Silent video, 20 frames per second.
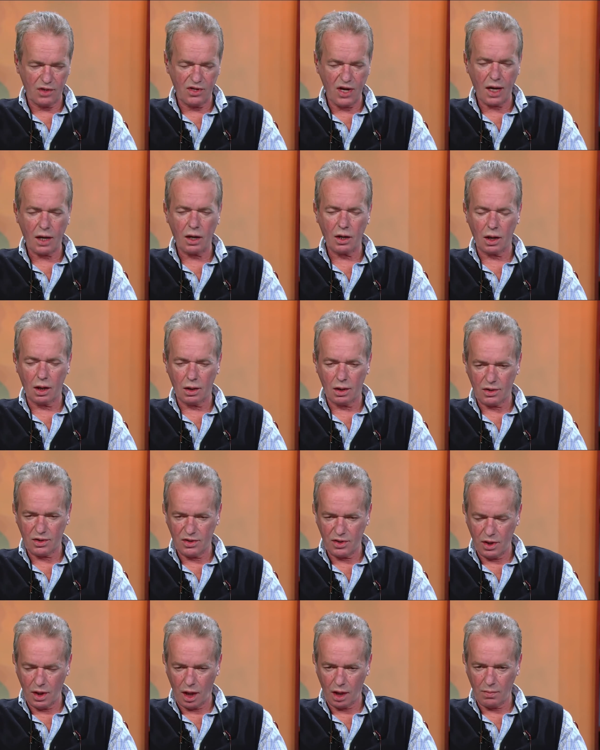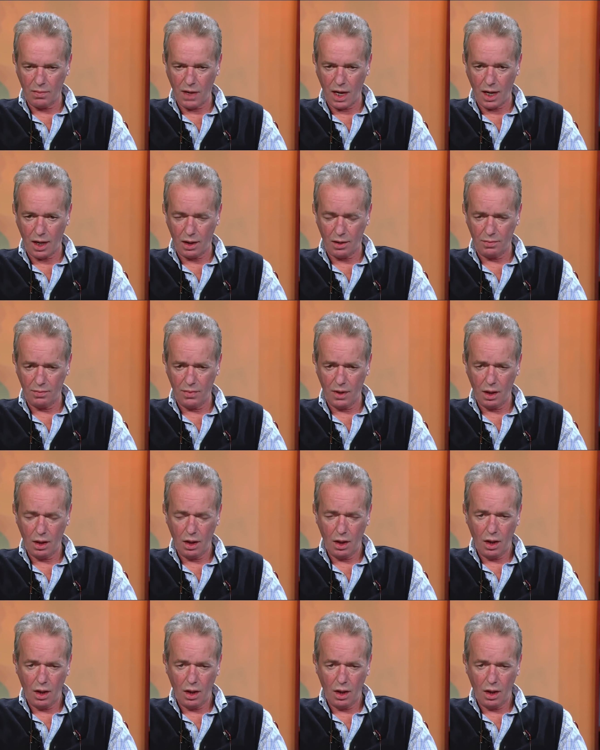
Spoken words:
decadent young men,